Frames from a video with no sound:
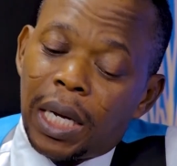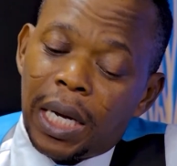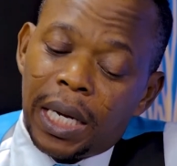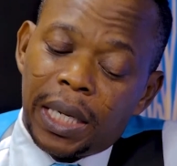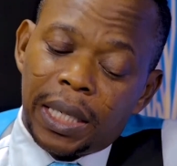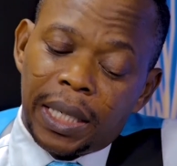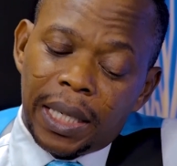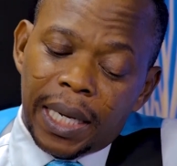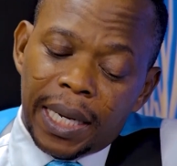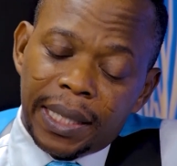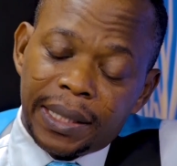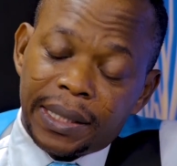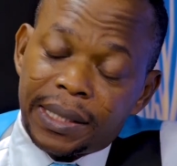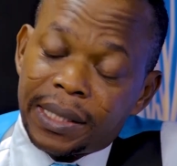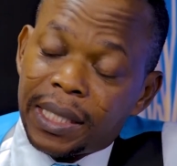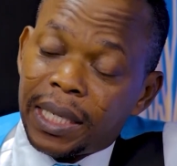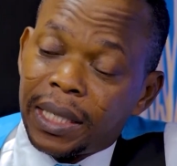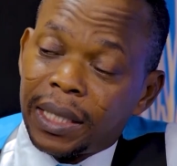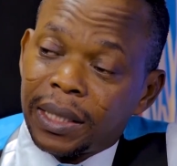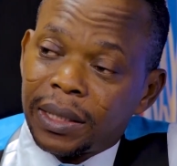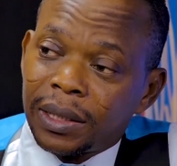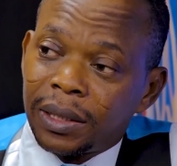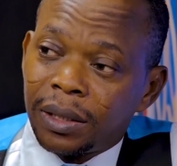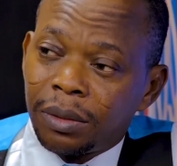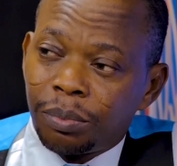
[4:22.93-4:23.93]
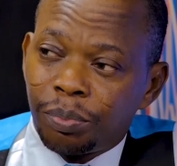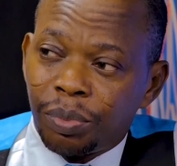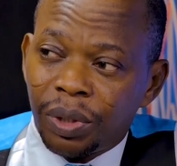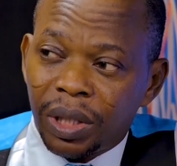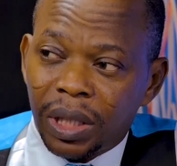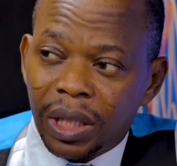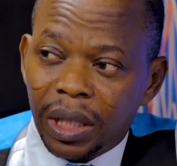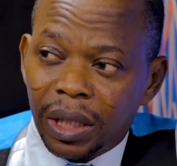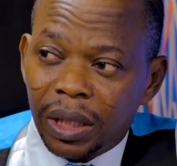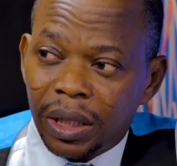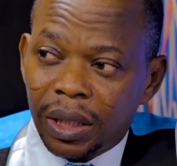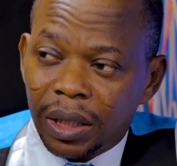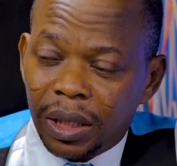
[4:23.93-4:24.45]
And I said it in the
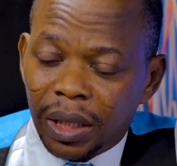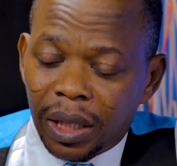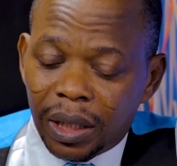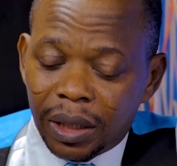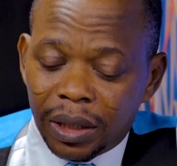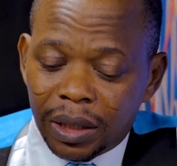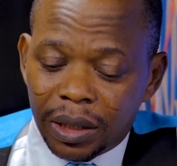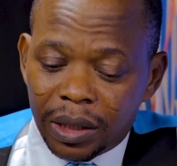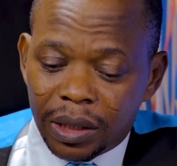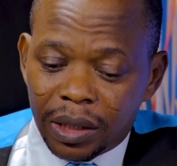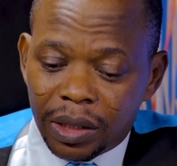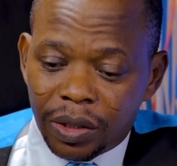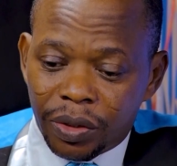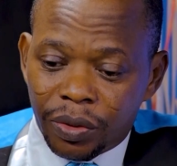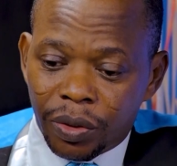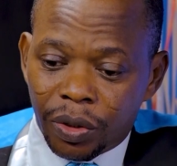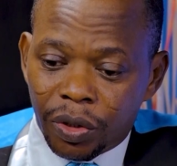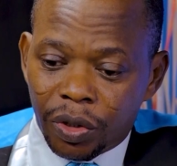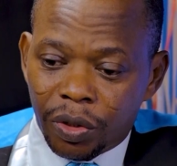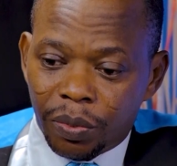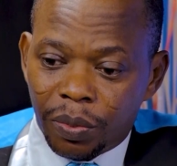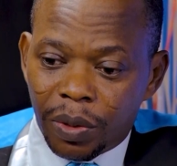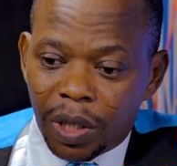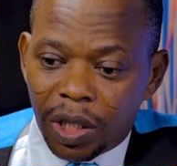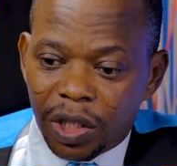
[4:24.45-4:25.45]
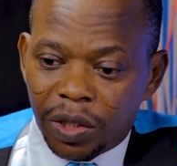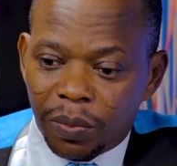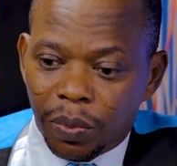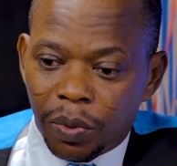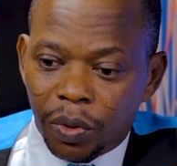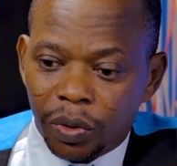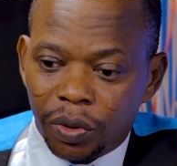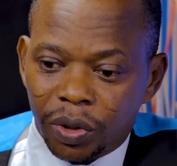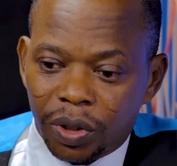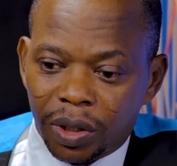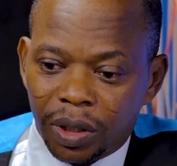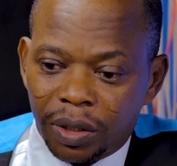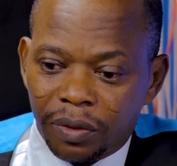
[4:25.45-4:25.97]
beginning that this is going to be
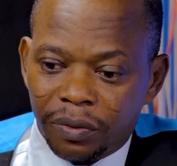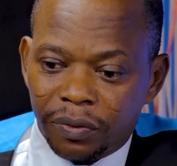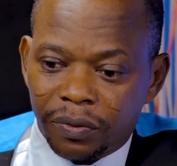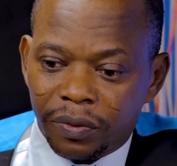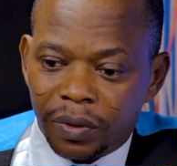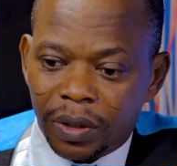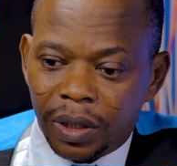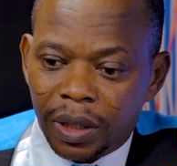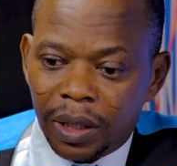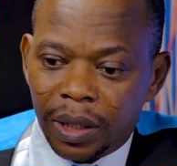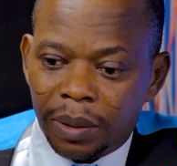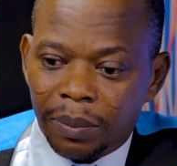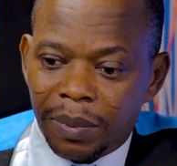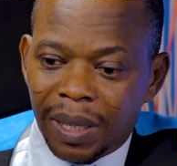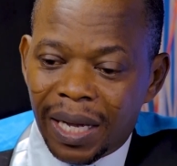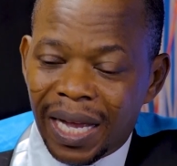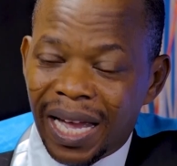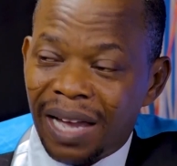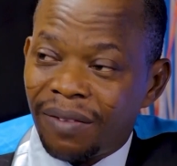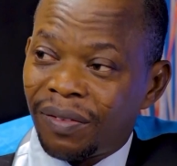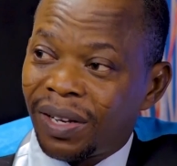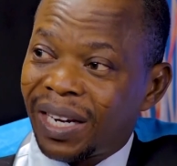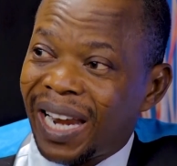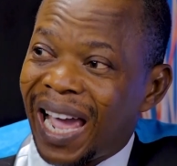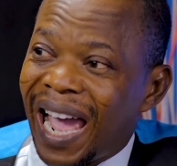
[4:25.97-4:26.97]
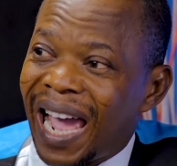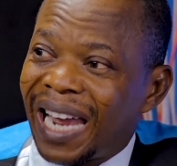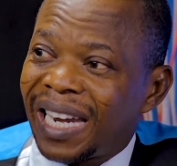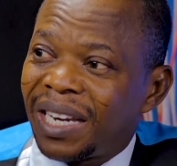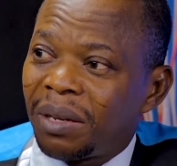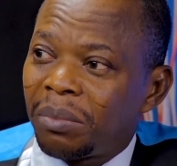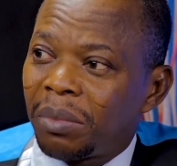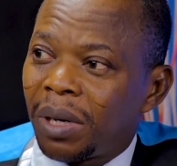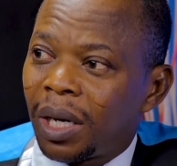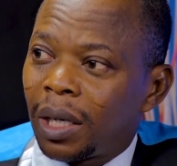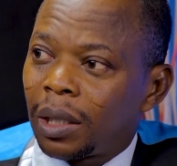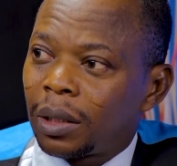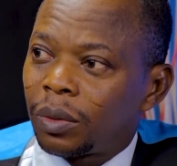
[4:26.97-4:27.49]
explosive. I have an
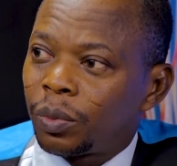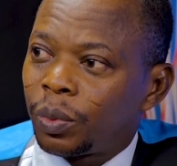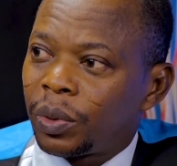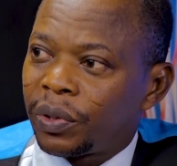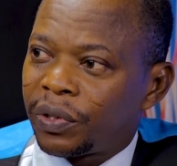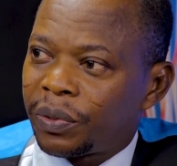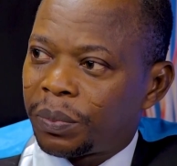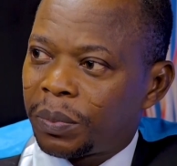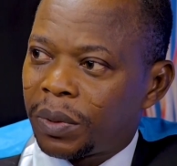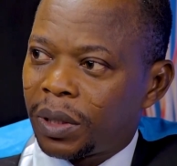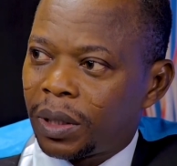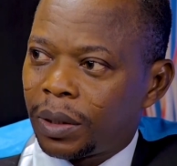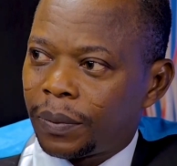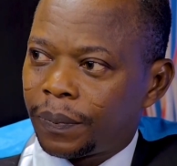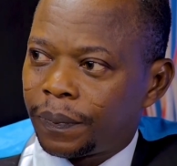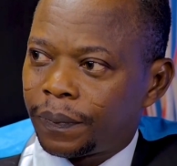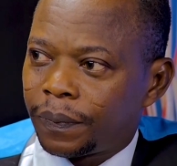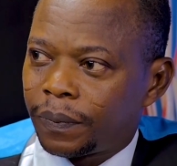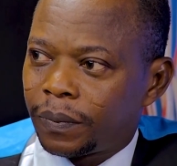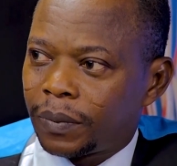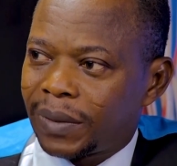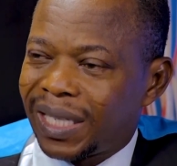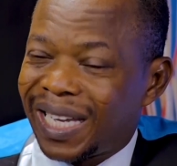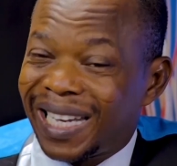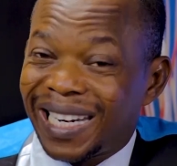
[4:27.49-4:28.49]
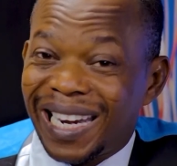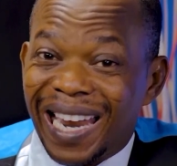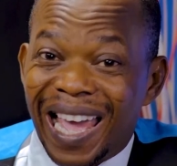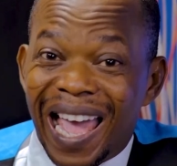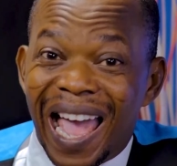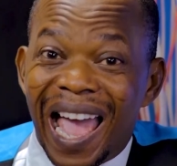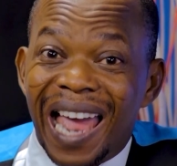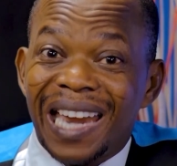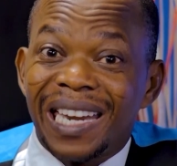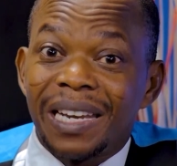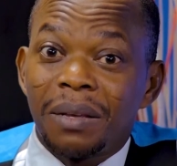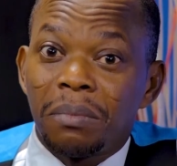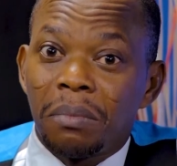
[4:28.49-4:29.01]
animal with me. An
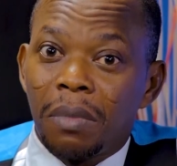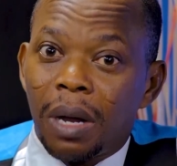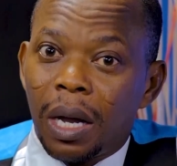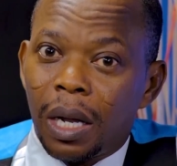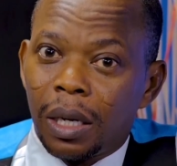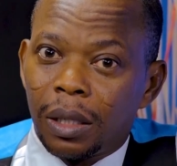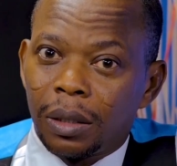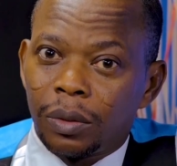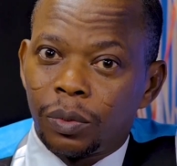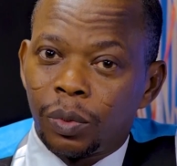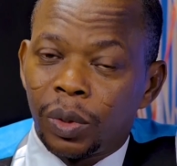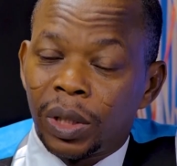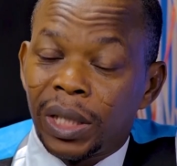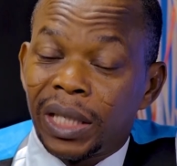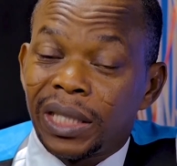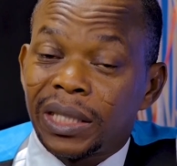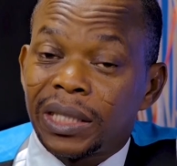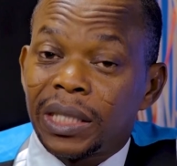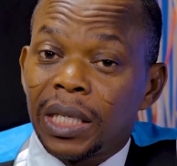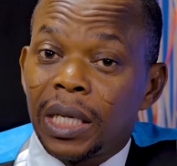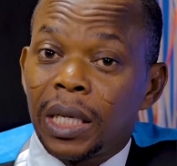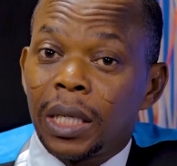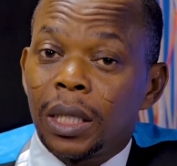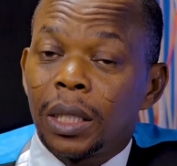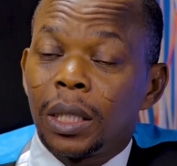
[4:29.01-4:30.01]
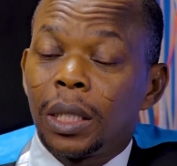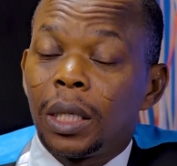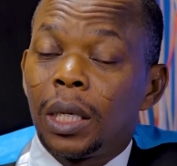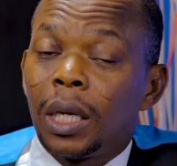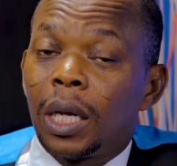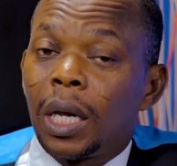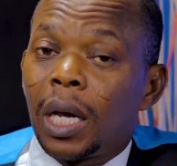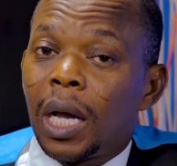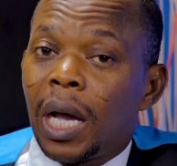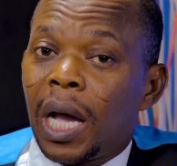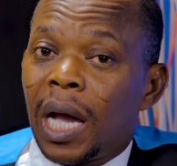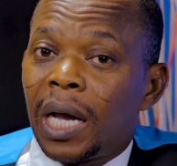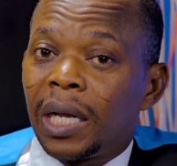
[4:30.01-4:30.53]
animal. When I say
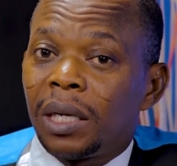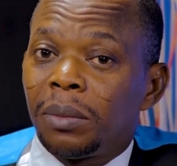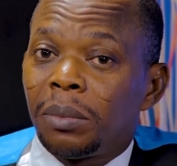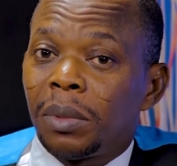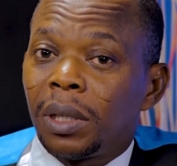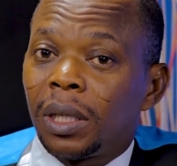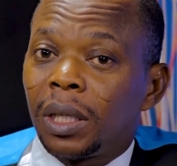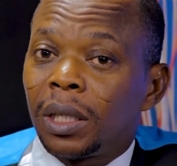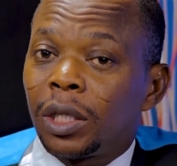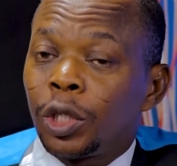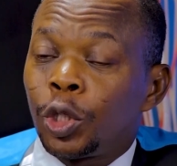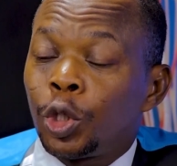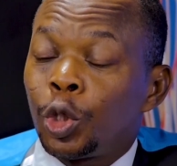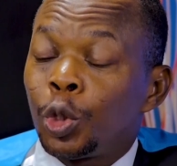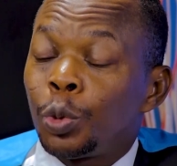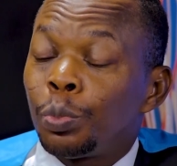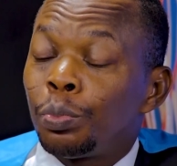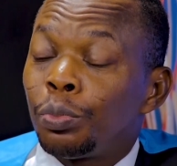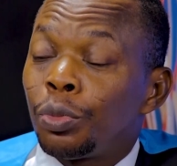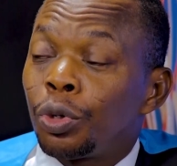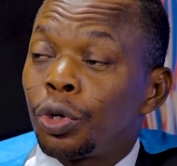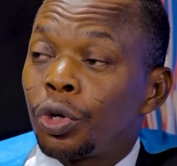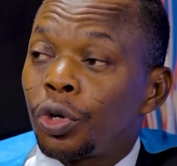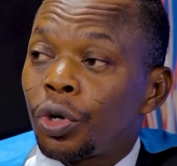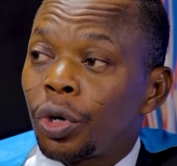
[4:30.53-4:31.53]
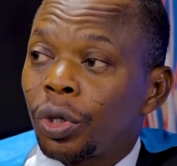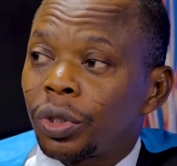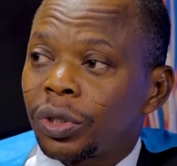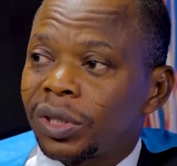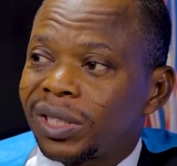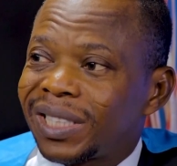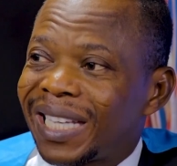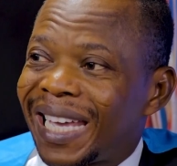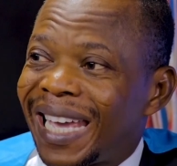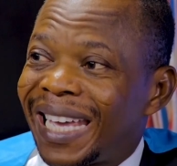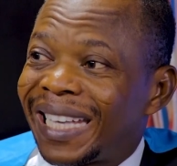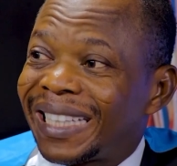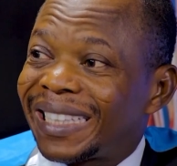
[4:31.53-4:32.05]
animal,
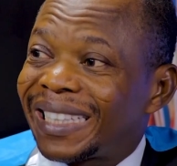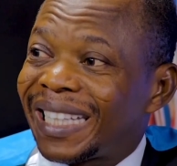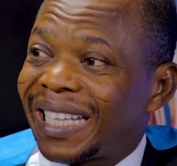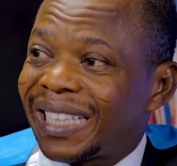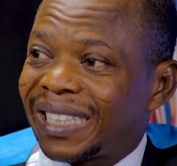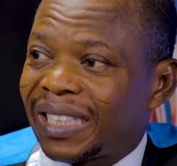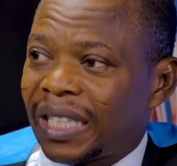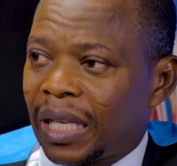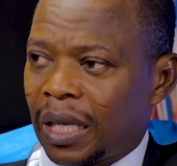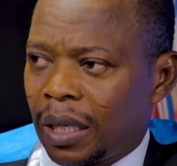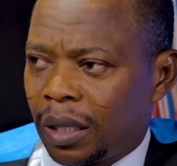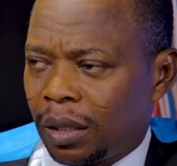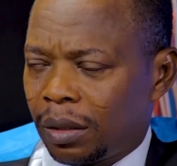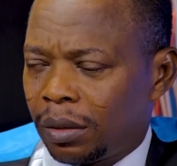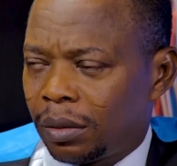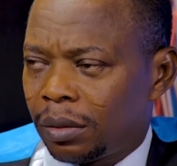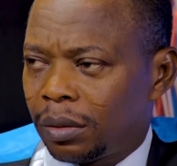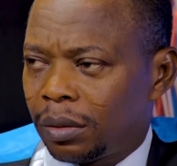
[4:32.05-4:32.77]
humorous entity.